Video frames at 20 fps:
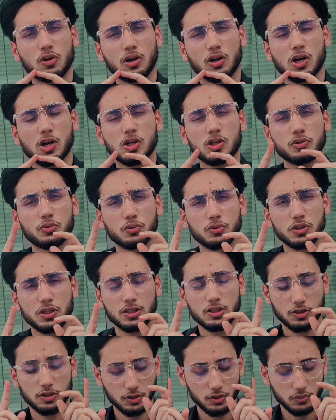gonna cost you
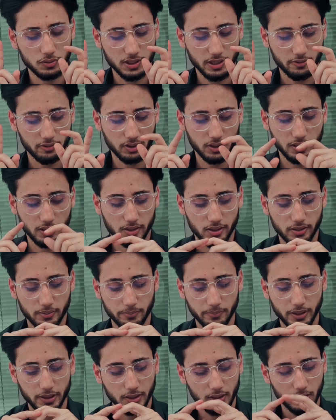60 to 70
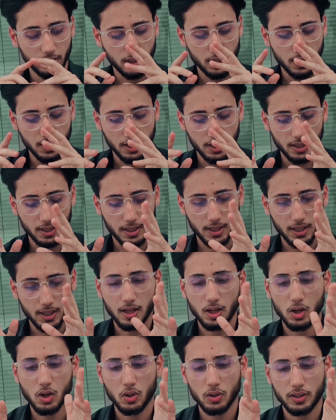RMB.
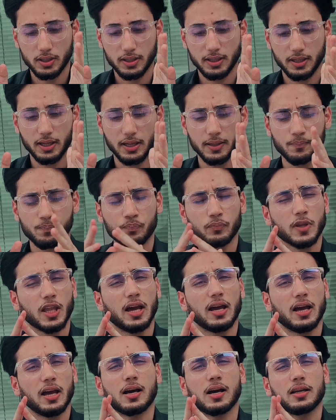Okay,
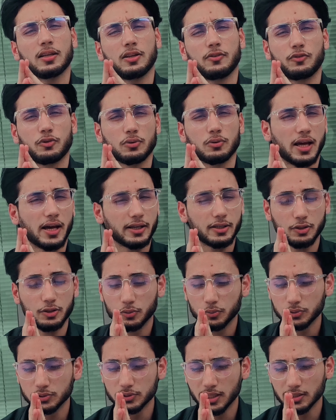and if you like
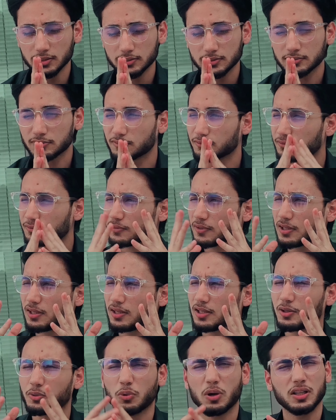noodles,
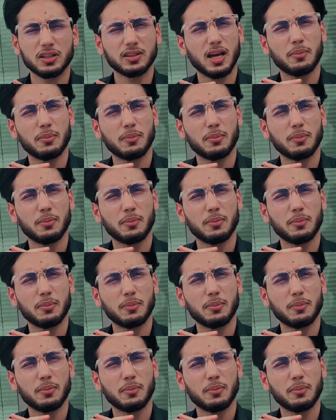well, one